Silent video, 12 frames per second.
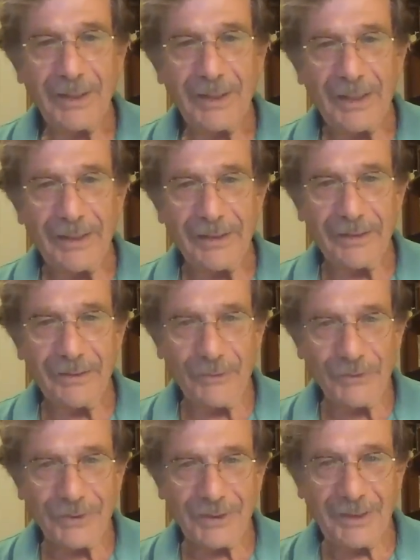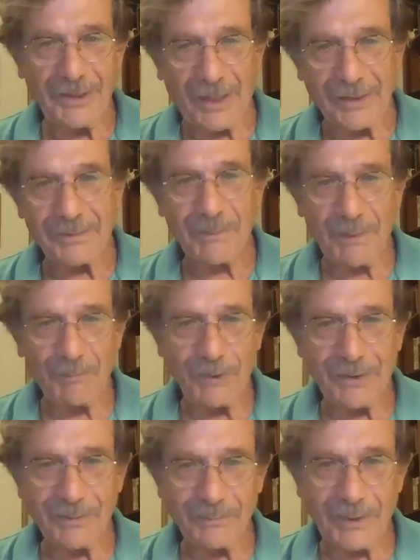And Yossi asked me
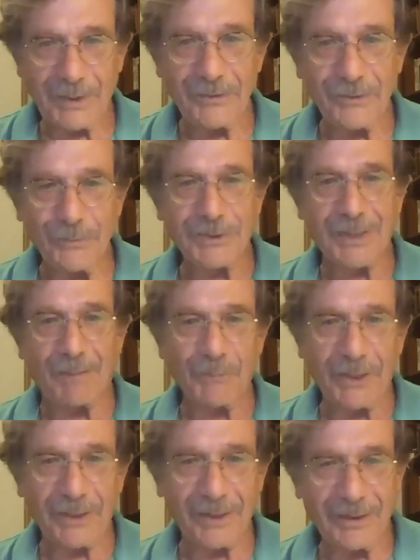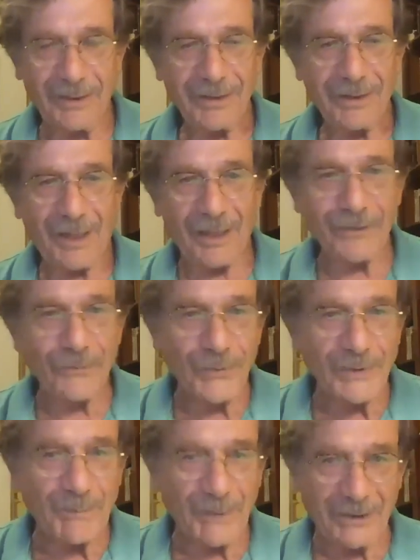whether we can do something
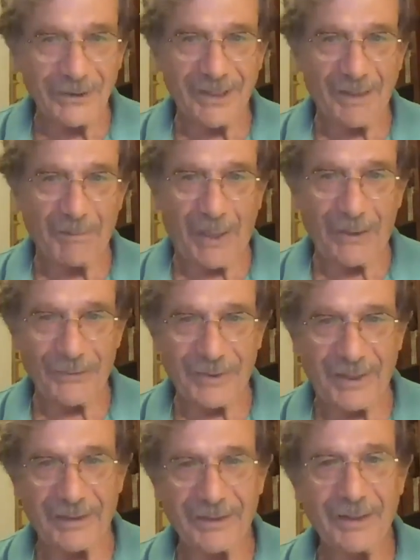algorithmically about that.